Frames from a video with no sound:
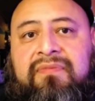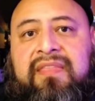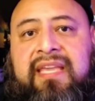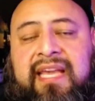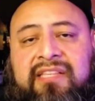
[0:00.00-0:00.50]

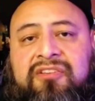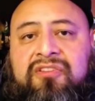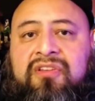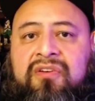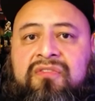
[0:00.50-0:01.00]
get to
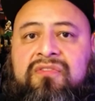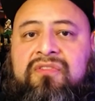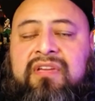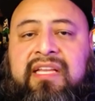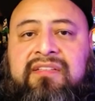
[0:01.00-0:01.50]
those
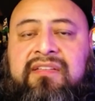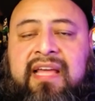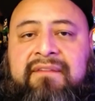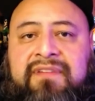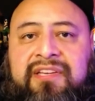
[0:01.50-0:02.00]
get to
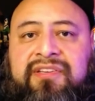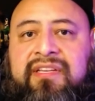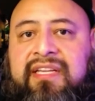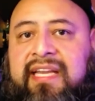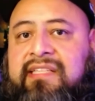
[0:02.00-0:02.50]
that
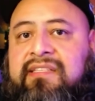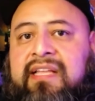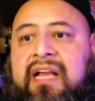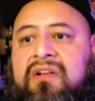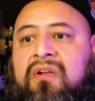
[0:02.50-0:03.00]
vision, get to
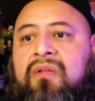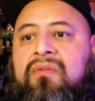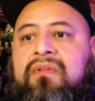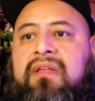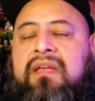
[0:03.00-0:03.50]
that
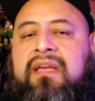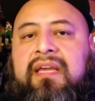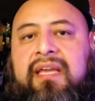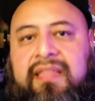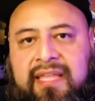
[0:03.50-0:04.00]
goal,
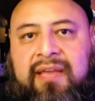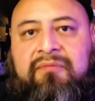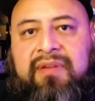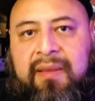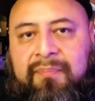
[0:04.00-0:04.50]
and then
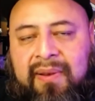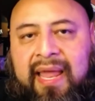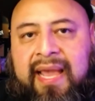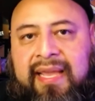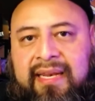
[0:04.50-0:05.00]
we
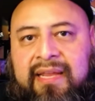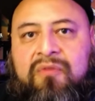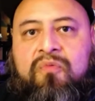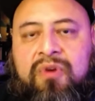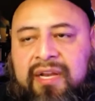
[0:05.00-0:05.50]
apply it
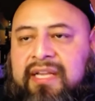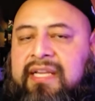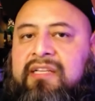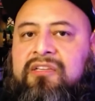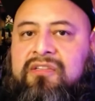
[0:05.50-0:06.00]
and work
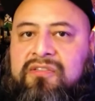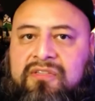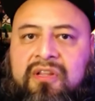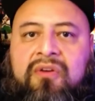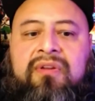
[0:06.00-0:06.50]
it
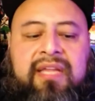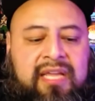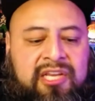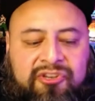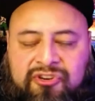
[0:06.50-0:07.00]
slowly
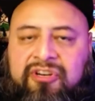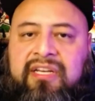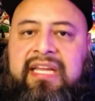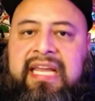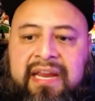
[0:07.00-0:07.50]
and
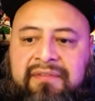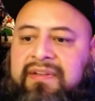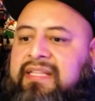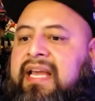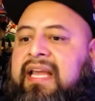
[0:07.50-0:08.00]
surely every
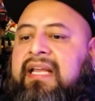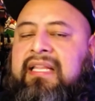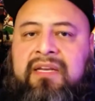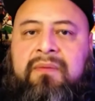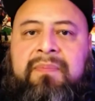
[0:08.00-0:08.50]
day,
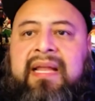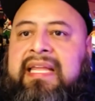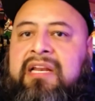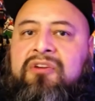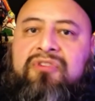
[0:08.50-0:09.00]
little by
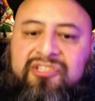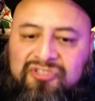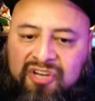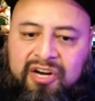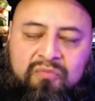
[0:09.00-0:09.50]
little, and
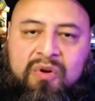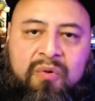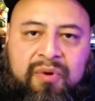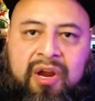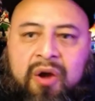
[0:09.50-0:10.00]
starting where
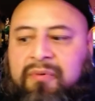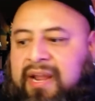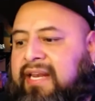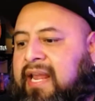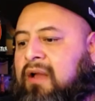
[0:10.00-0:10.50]
we are
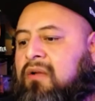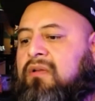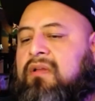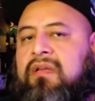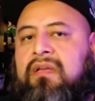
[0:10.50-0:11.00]
right now.
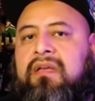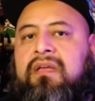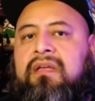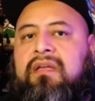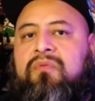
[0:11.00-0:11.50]

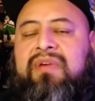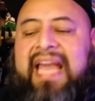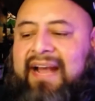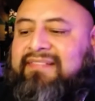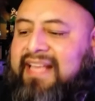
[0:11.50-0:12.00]
We
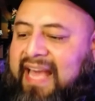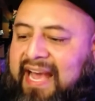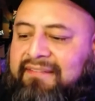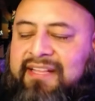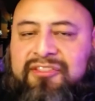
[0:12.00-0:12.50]
have to
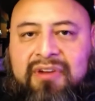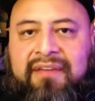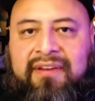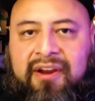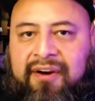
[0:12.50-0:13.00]
have the
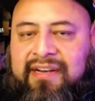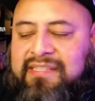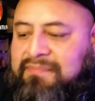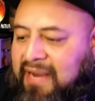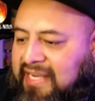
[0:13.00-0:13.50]
thriving
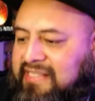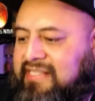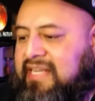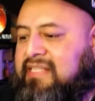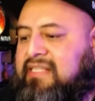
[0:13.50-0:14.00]
artist
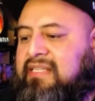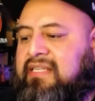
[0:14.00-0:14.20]
mindset